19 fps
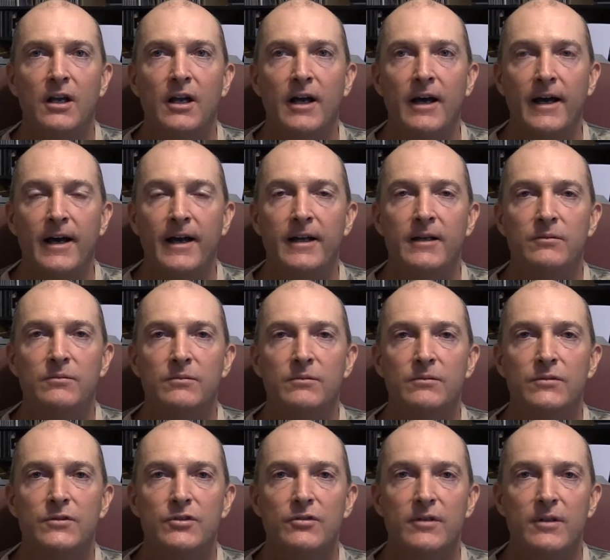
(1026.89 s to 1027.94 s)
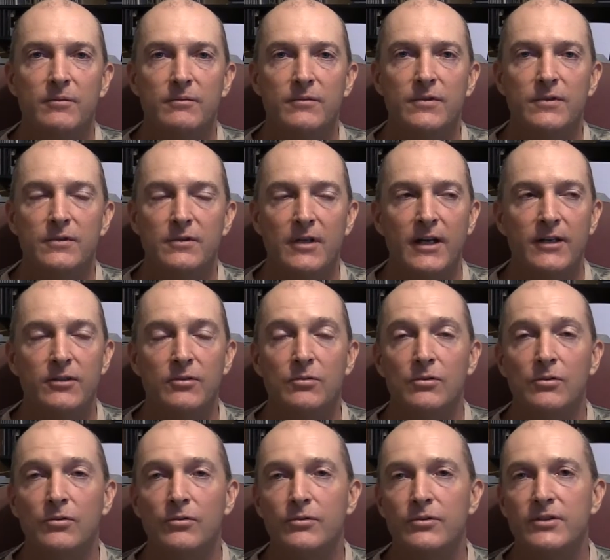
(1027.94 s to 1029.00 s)
I do a
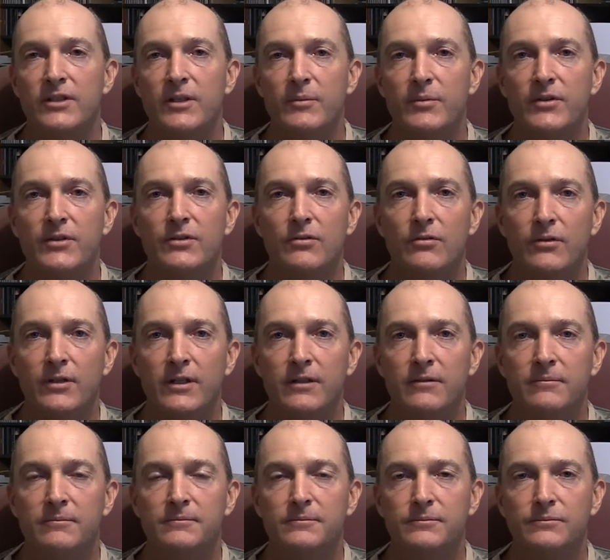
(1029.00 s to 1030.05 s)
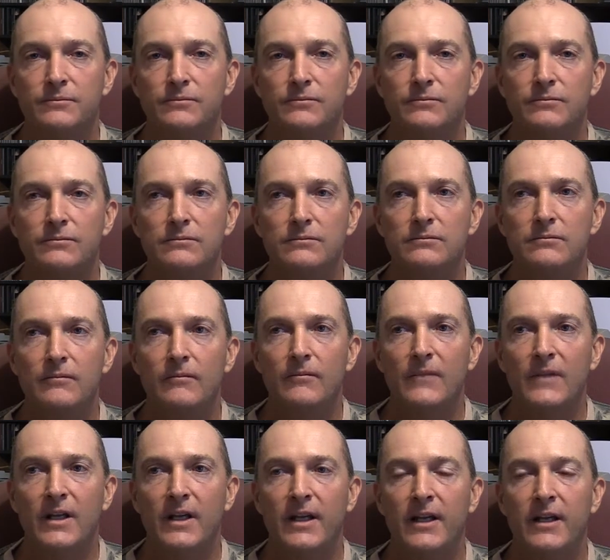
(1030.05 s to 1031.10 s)
little snip of the screen,
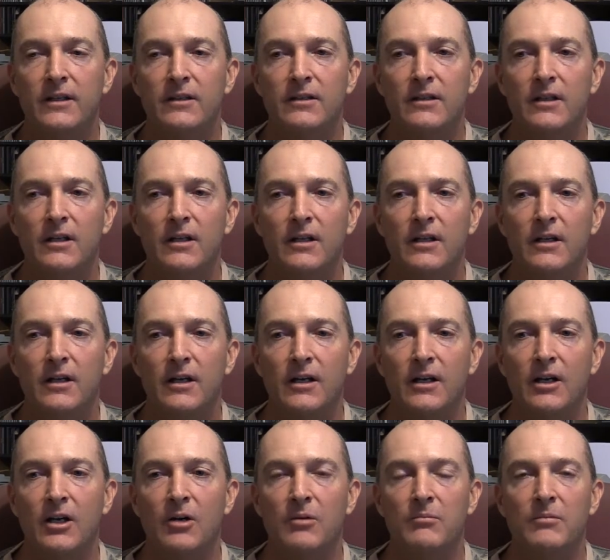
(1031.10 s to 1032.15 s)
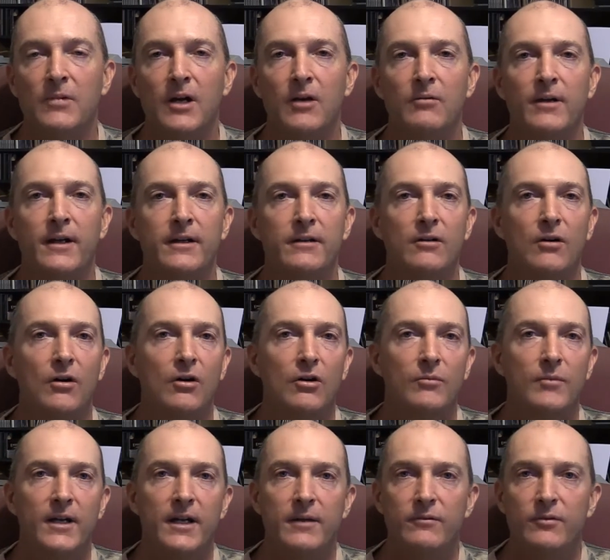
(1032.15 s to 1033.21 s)
and I write all
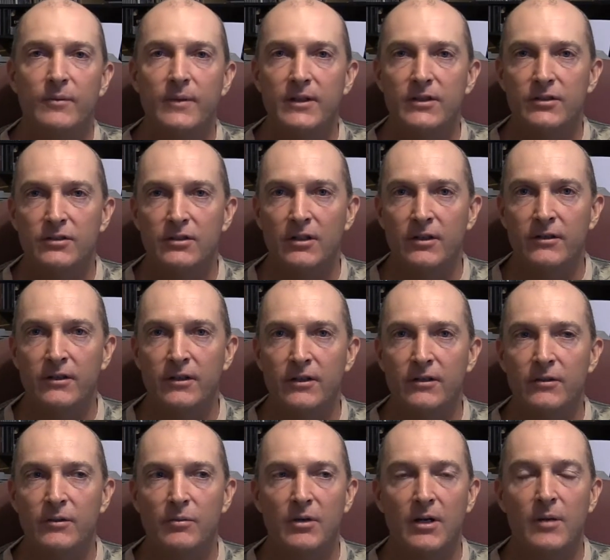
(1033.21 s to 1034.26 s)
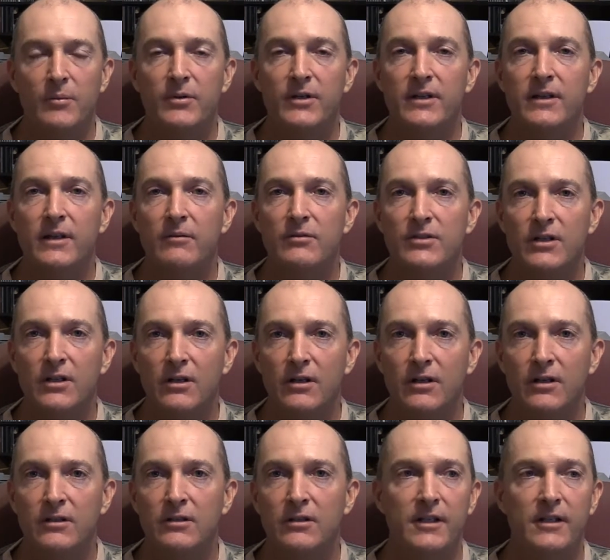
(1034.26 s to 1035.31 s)
my information on there, the property that I was
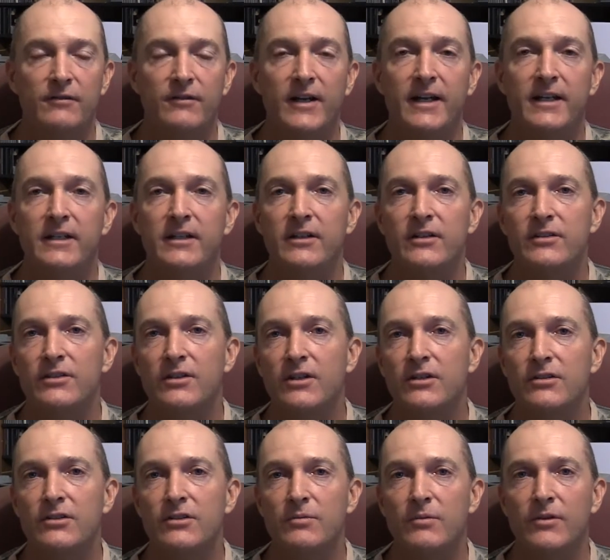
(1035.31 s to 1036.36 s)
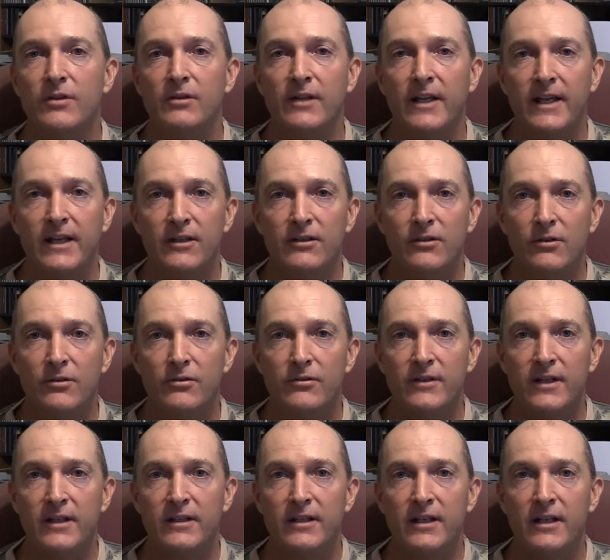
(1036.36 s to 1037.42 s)
on, if I had any discussions with the landowner
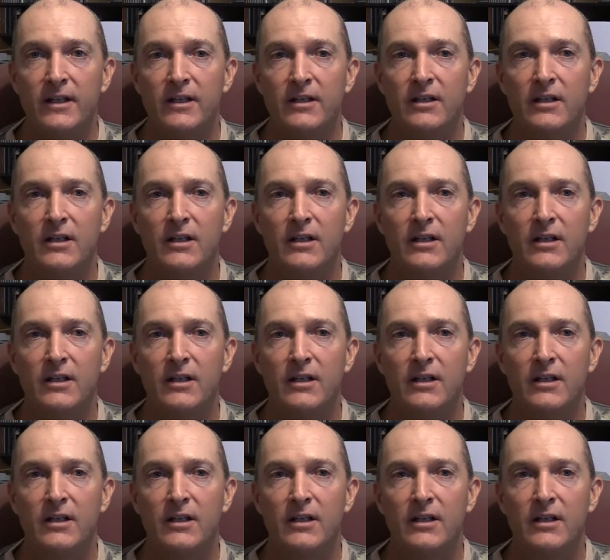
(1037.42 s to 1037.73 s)
that day,